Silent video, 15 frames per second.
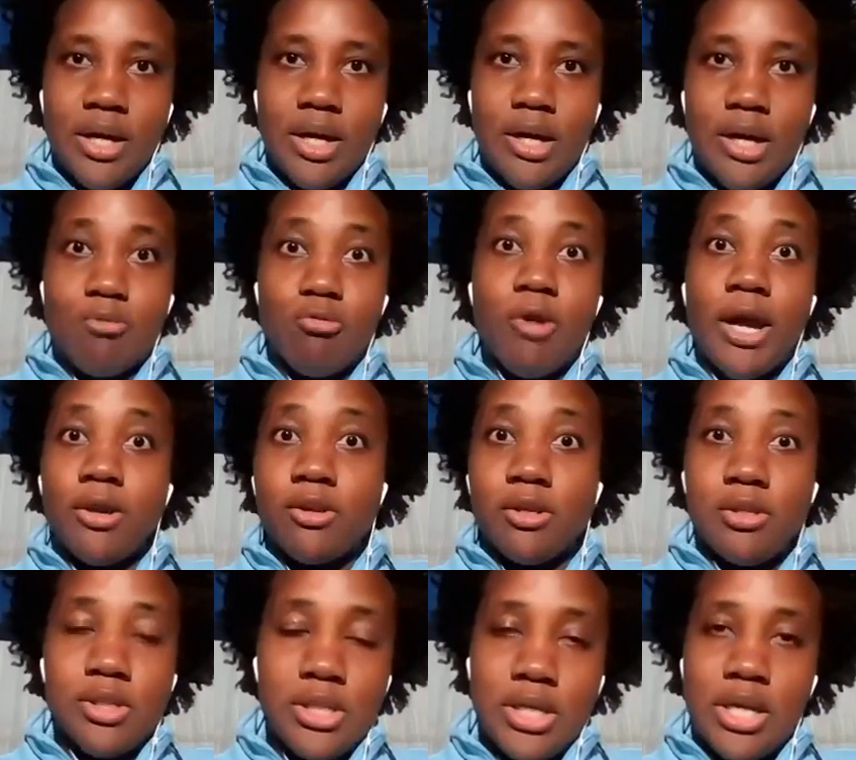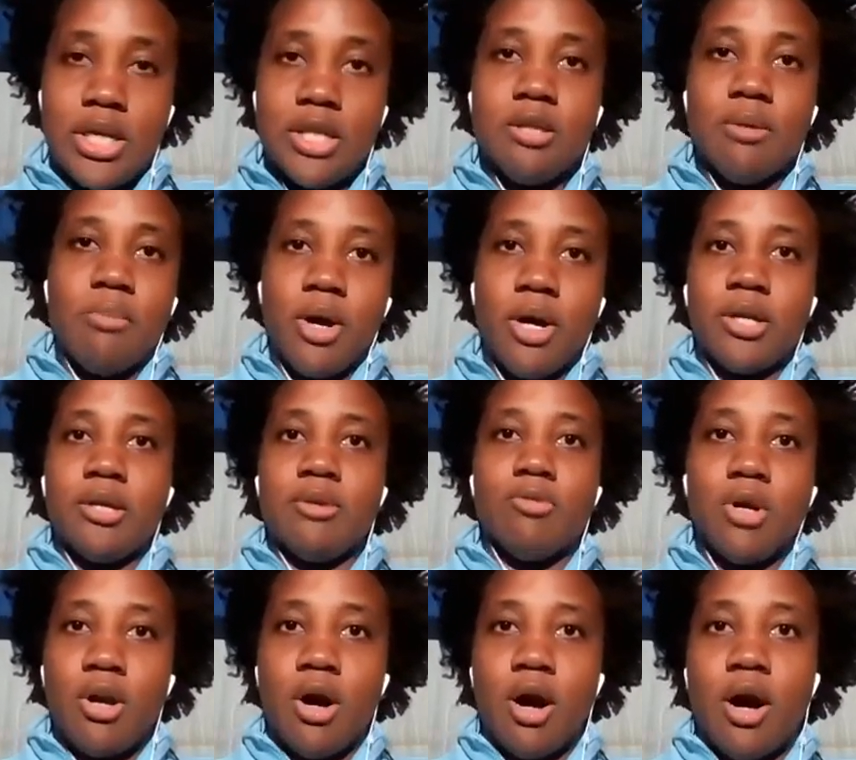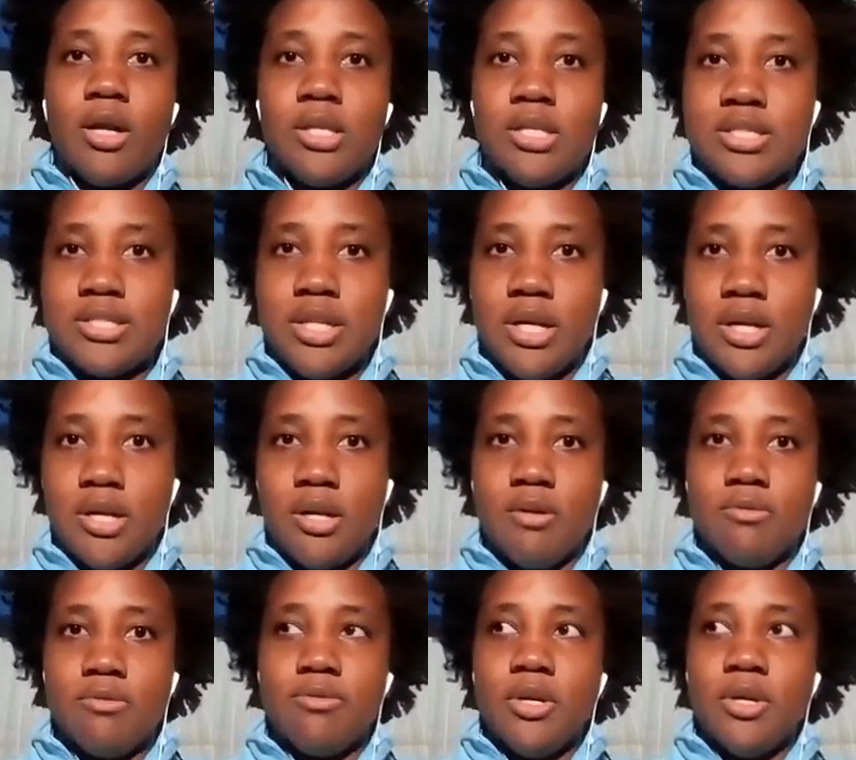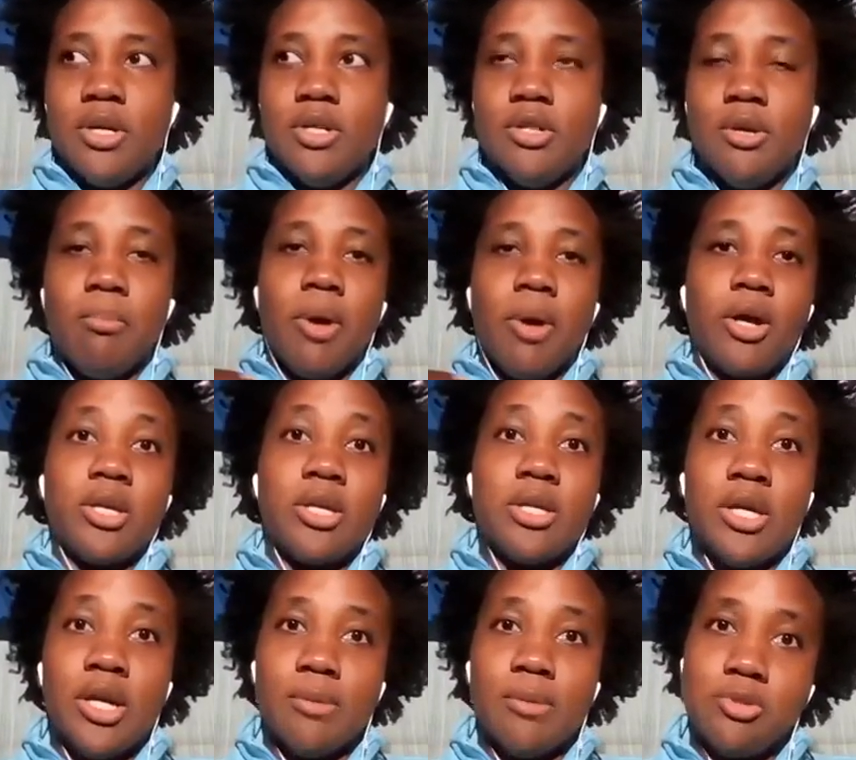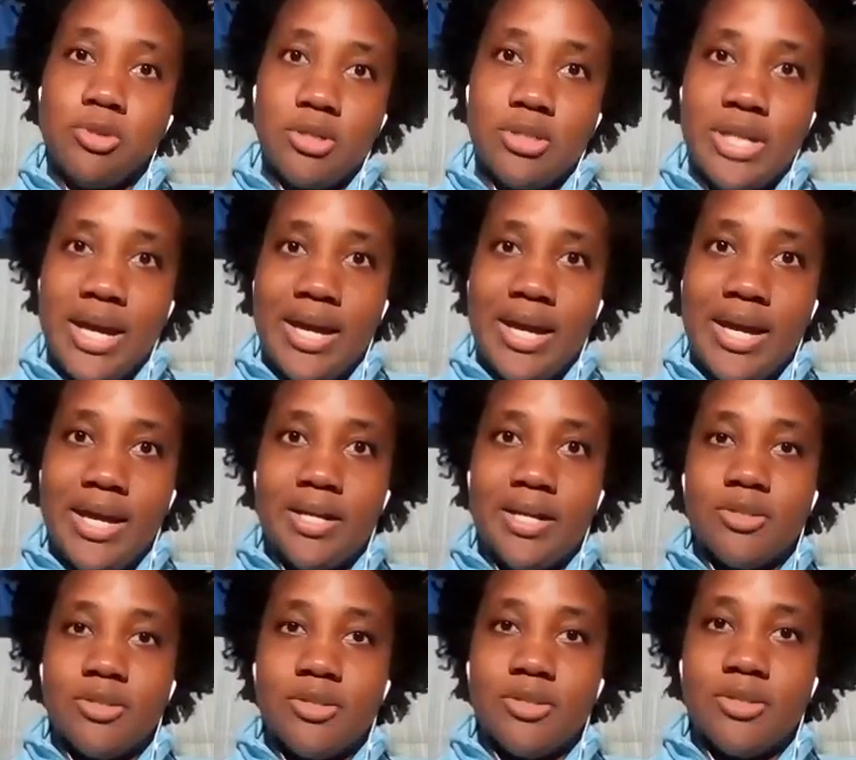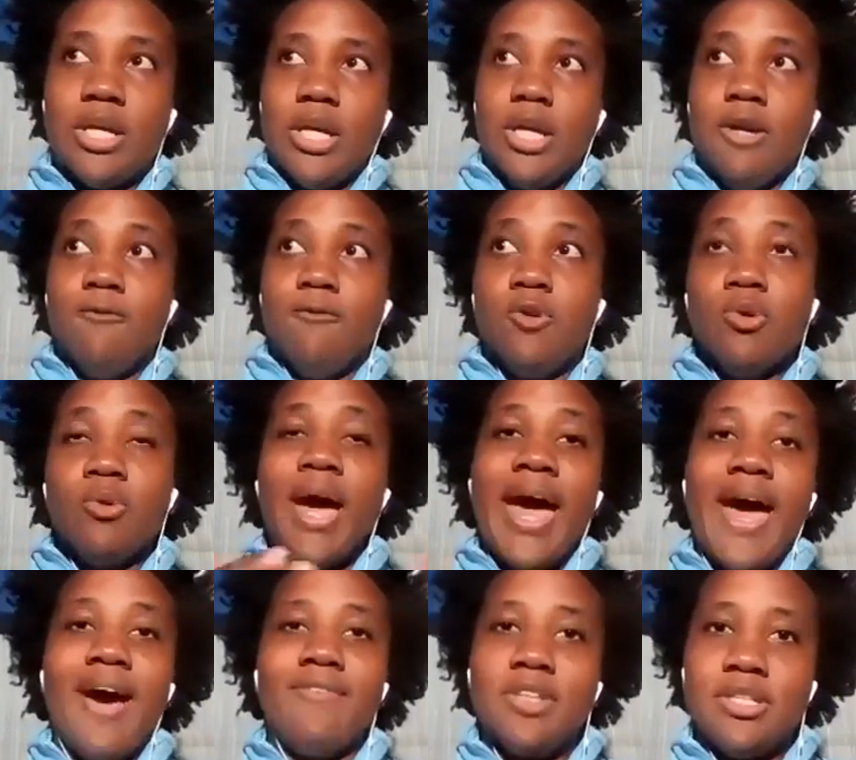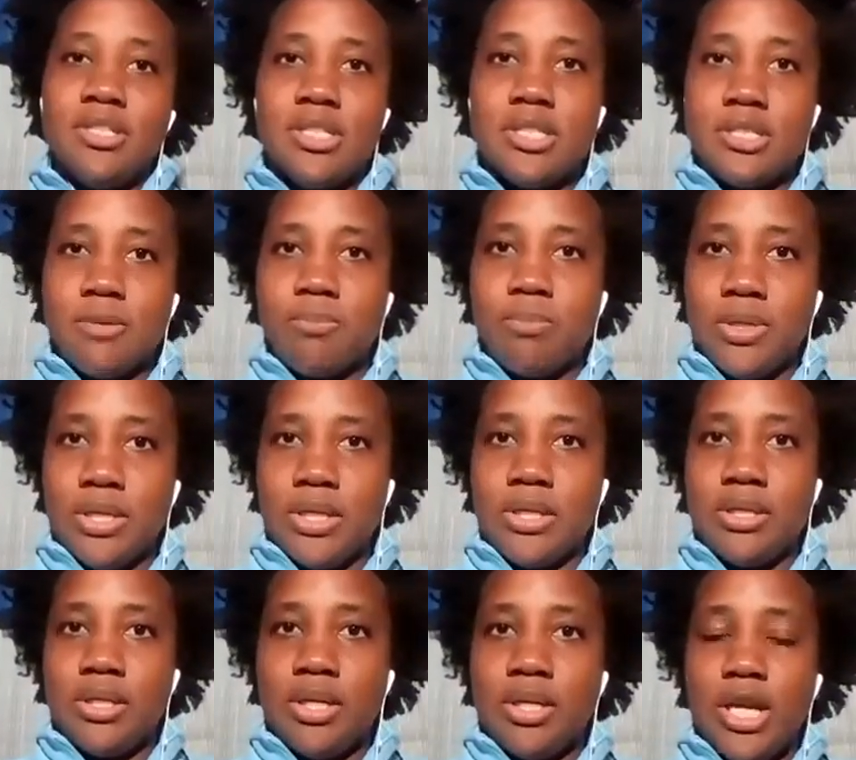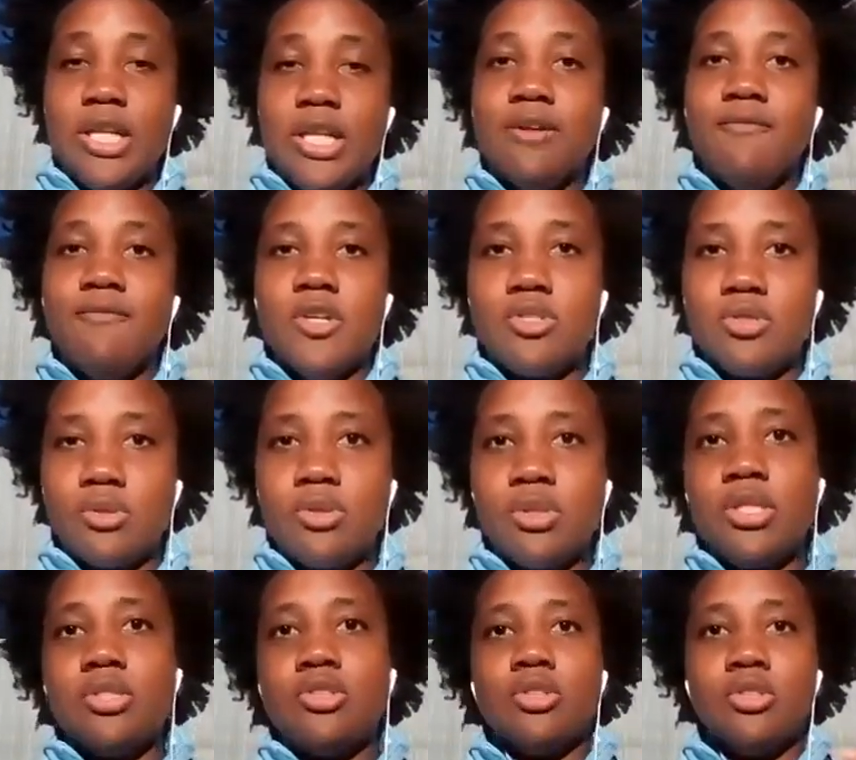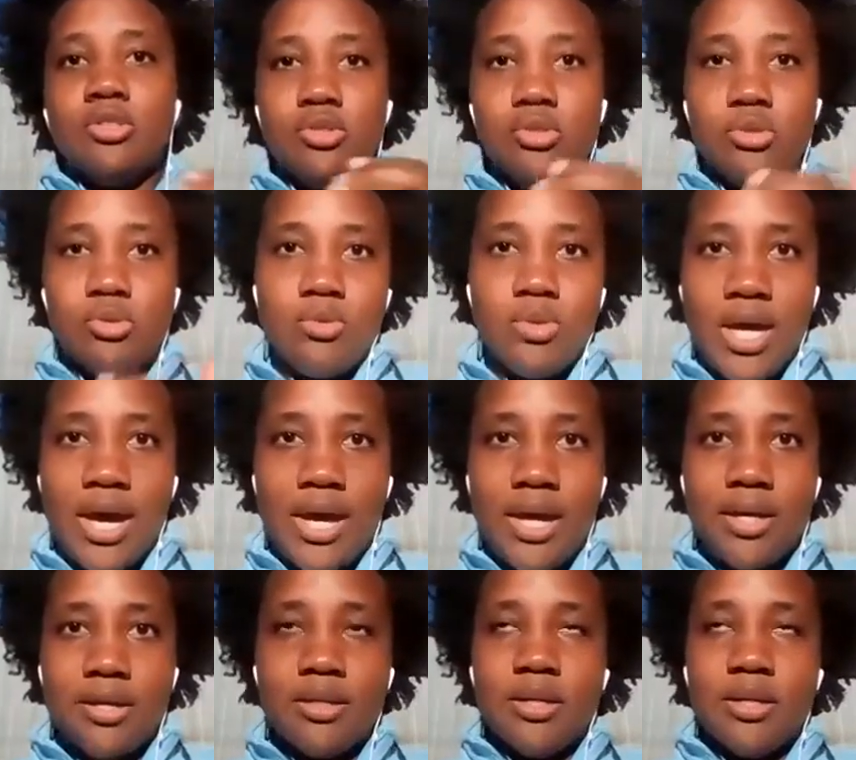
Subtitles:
regularly in the market, regardless of the market ups or downs. If you have the discipline individually to do that,